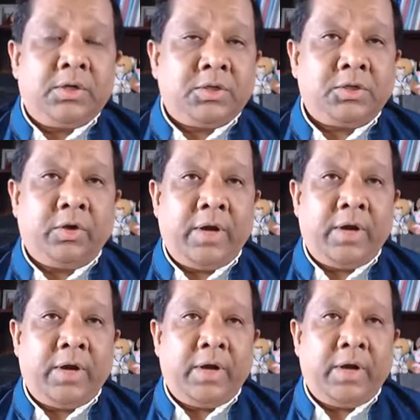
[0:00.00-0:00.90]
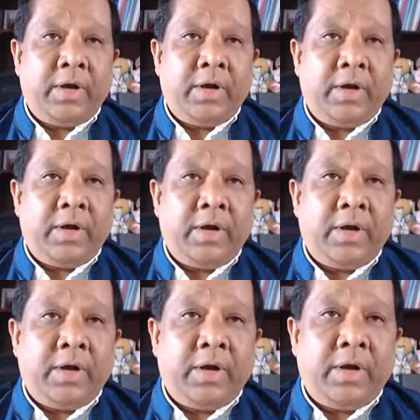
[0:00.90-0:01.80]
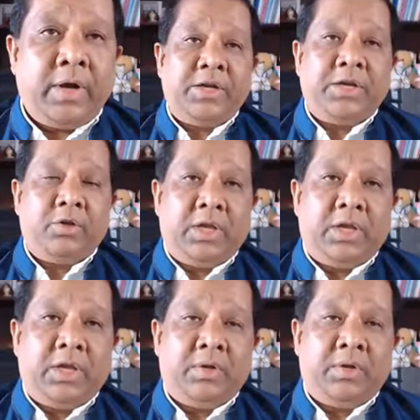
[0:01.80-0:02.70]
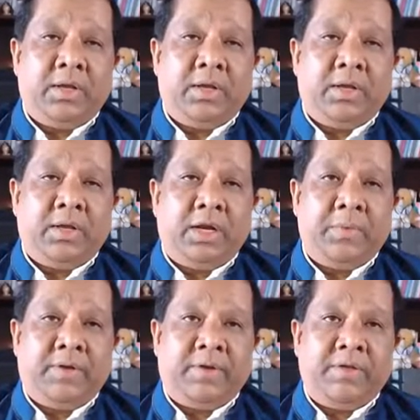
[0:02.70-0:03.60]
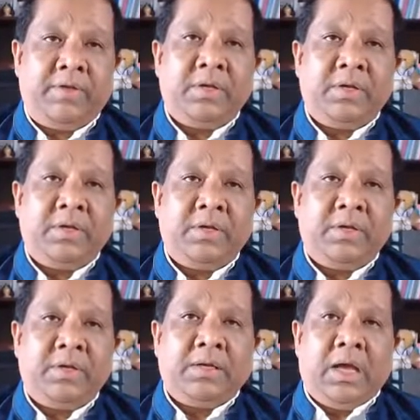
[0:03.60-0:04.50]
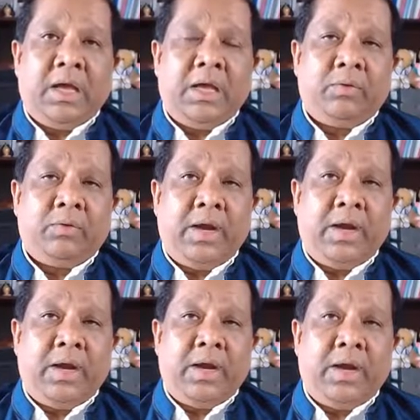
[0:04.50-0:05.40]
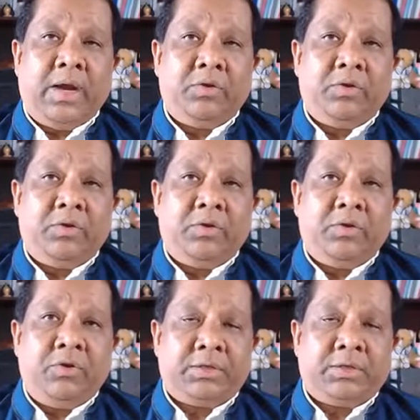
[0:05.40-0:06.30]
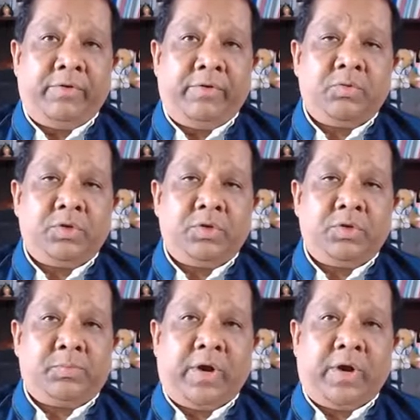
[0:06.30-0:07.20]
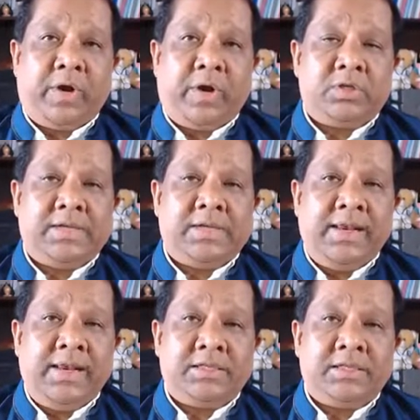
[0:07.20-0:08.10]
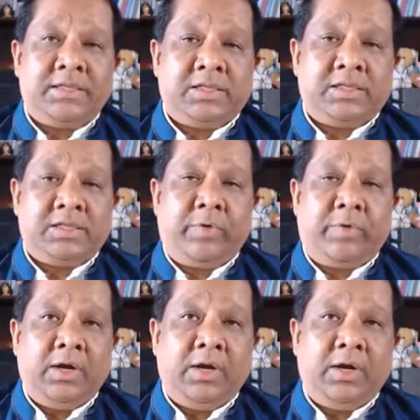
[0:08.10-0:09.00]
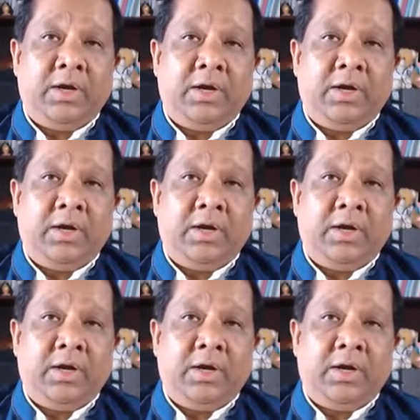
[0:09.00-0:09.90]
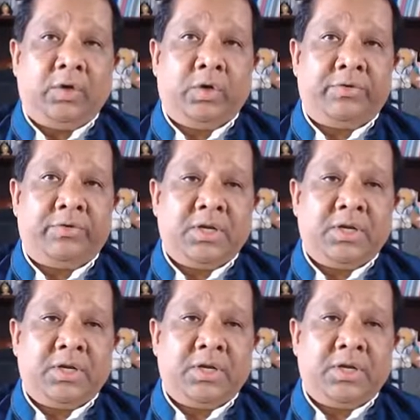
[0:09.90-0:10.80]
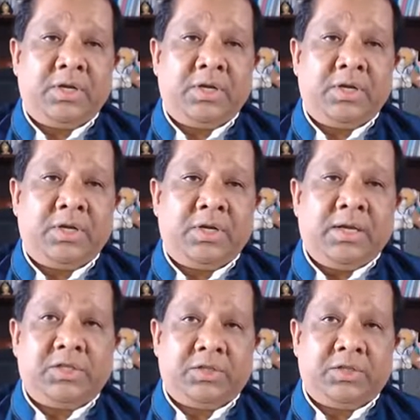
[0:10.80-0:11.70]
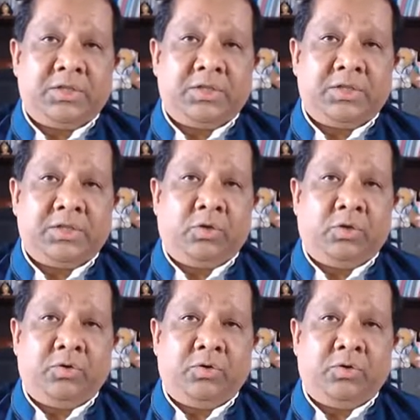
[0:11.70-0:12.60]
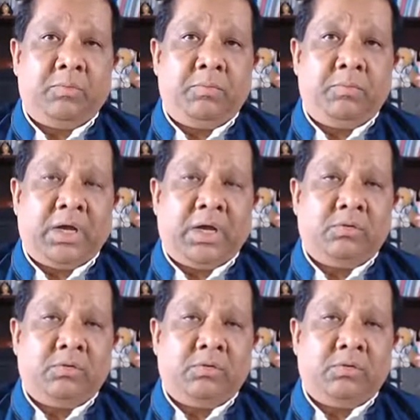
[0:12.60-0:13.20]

So now you can see with the needle engaged on the epi, in the ligament flavum, uh, we are now using a, a, syringe which is primed with saline. This is a spring loaded syringe. Now, this is a picture from many years ago. We don't do that anymore.